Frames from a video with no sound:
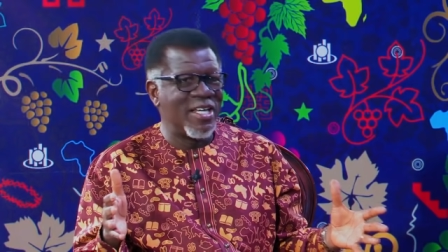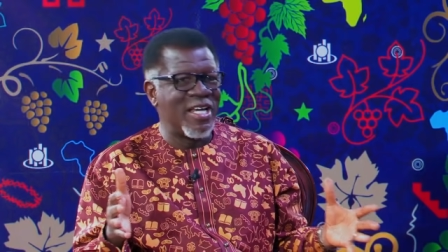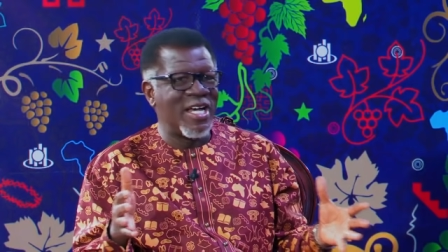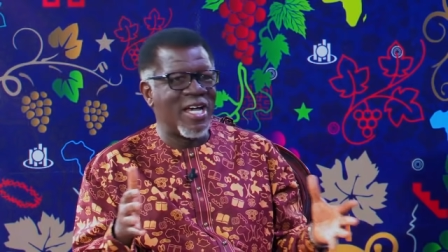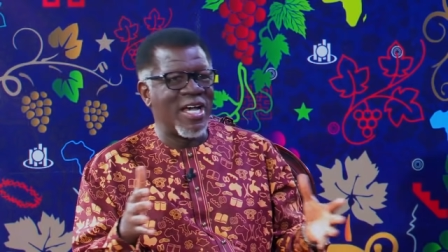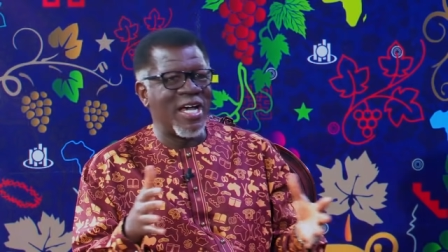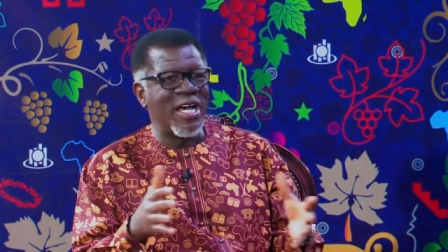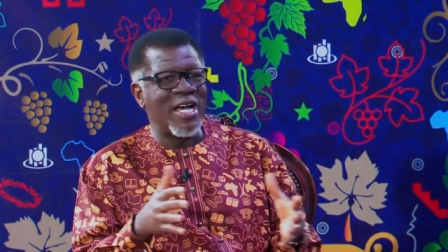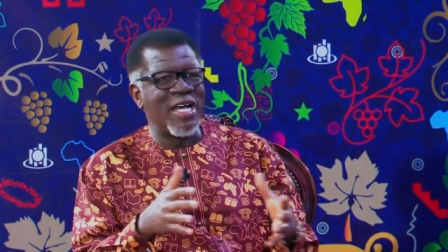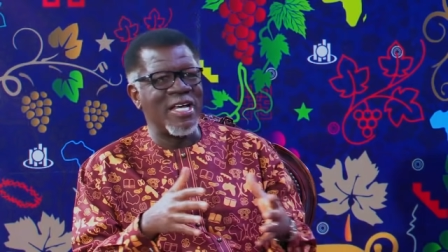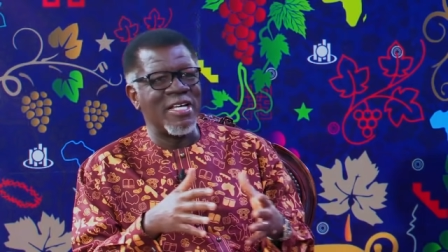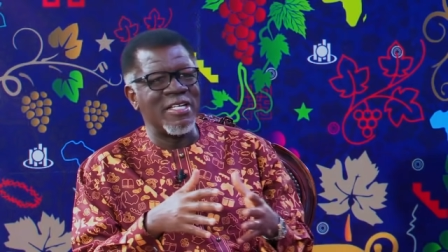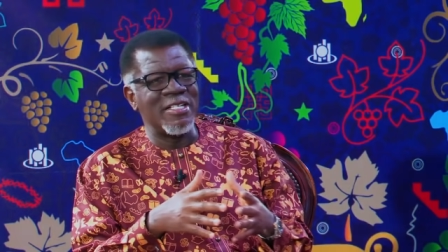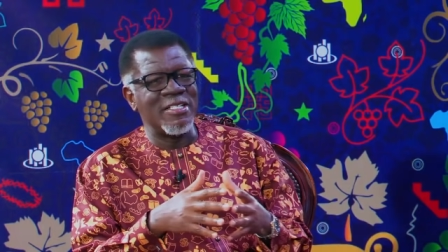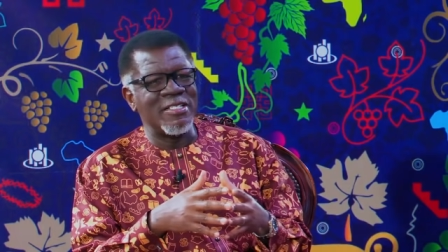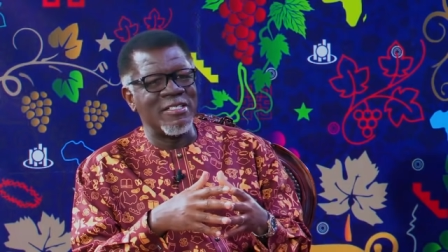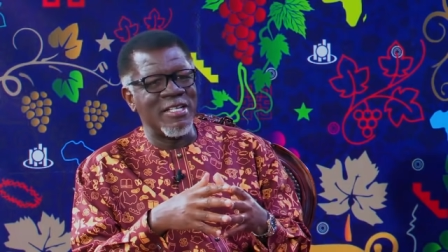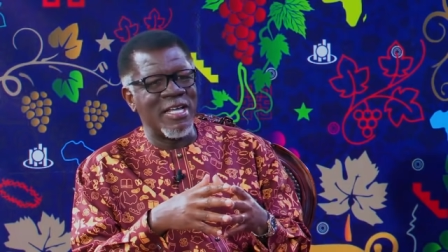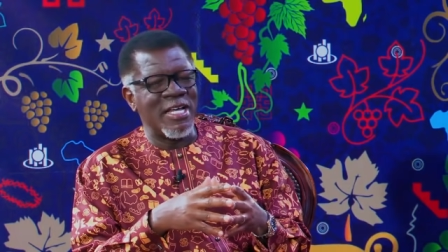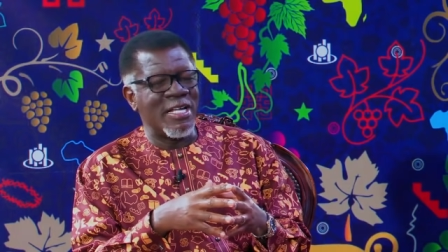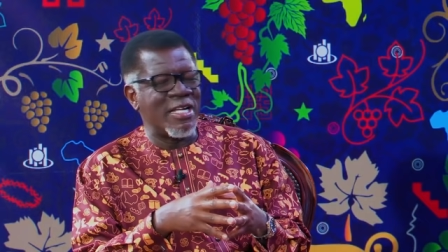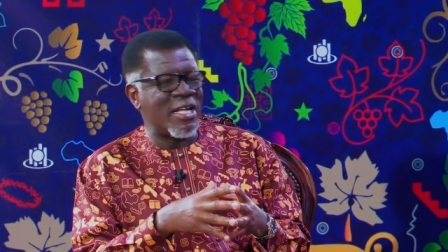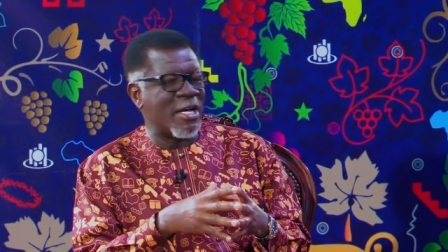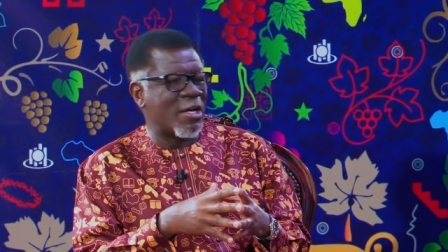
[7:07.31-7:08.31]

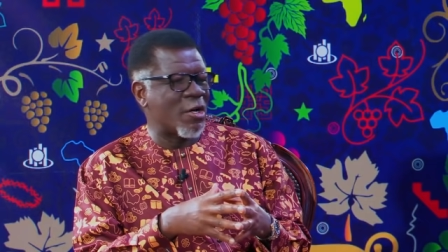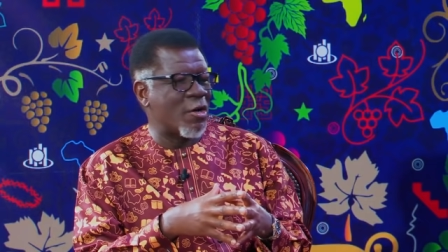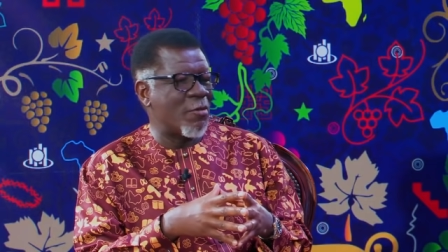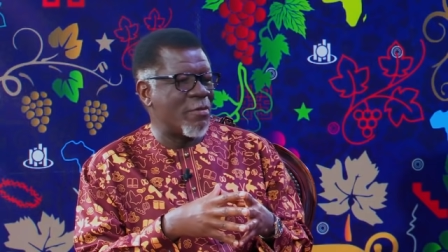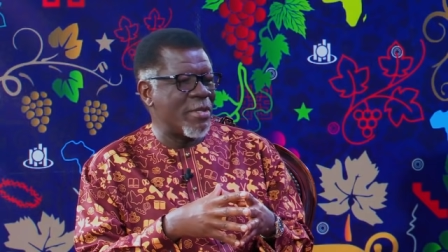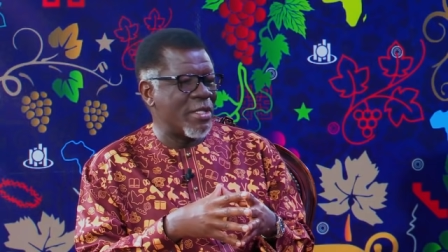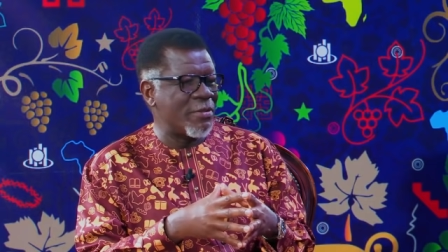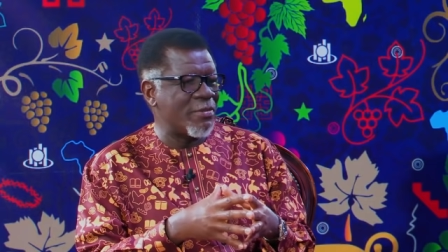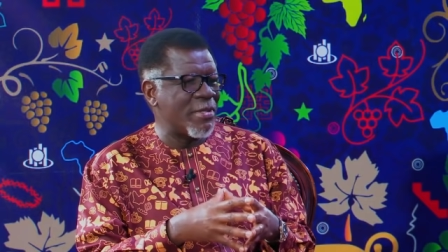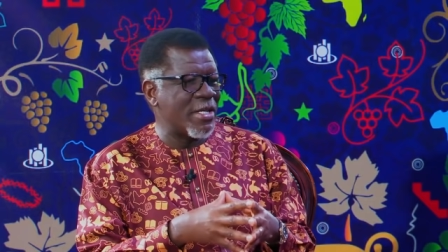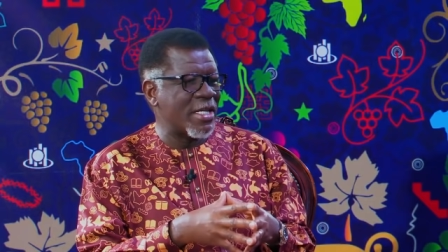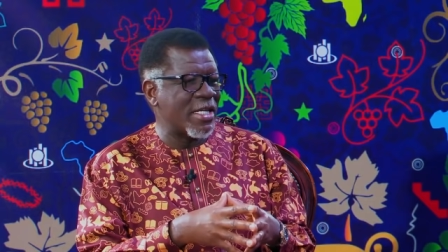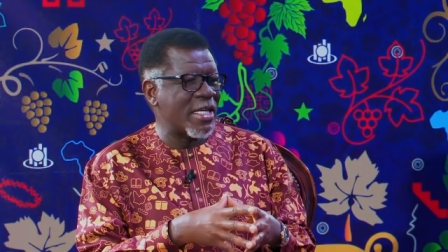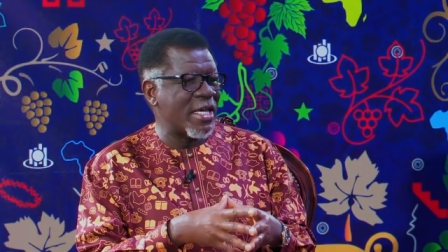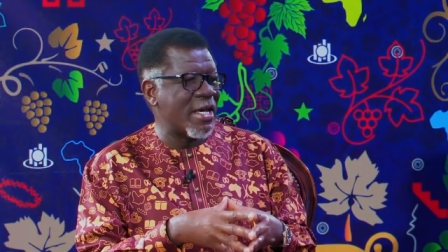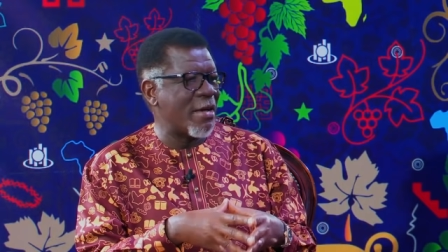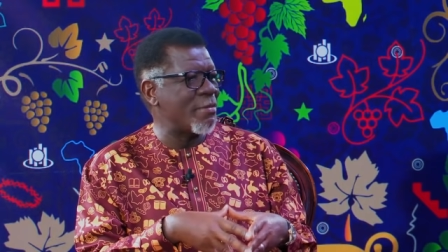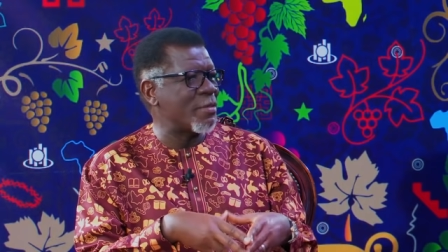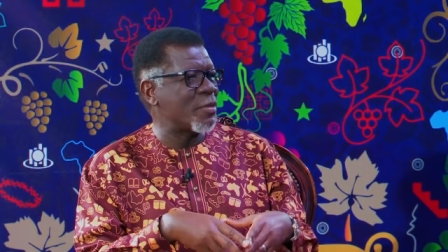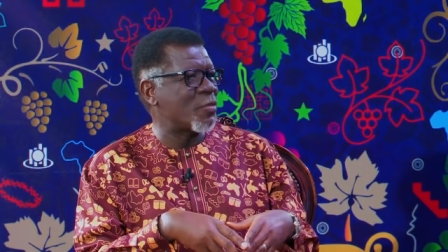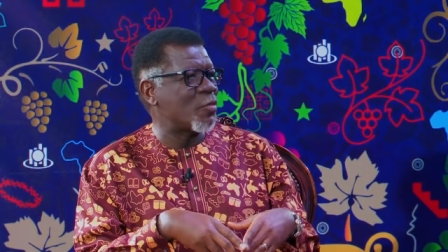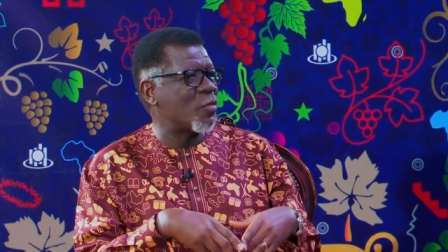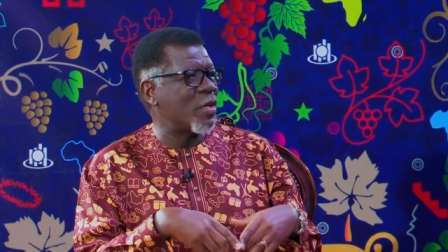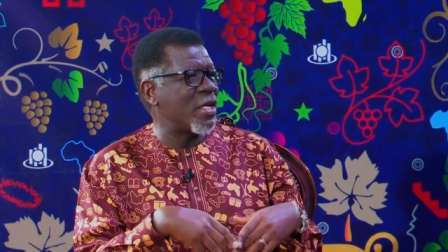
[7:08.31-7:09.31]
And a commitment
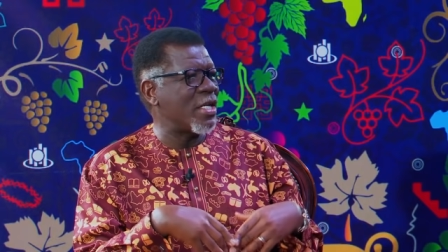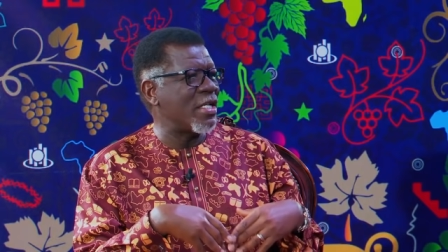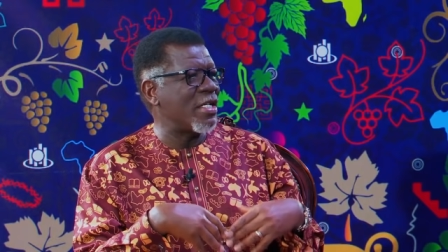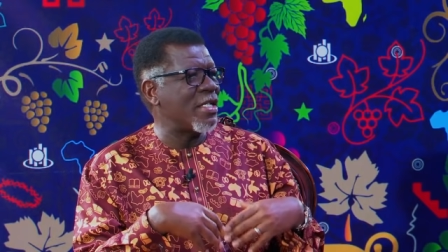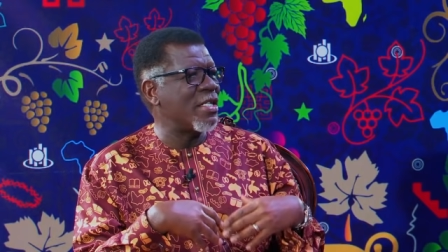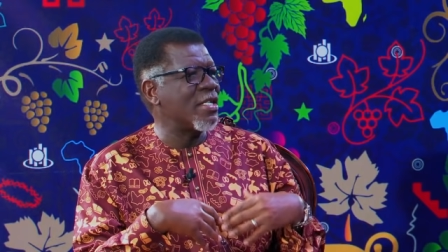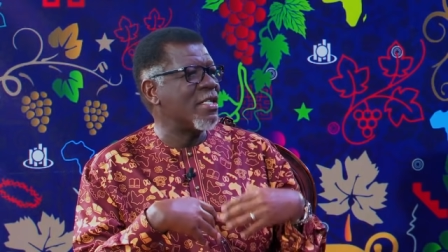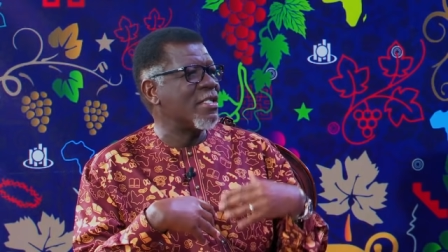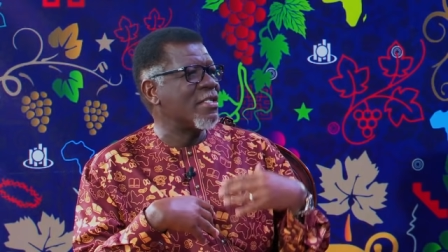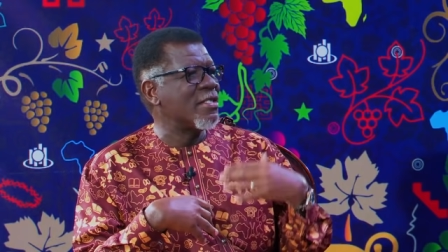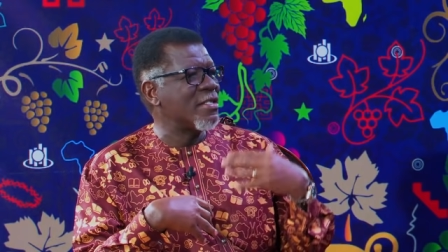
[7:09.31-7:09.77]
comes when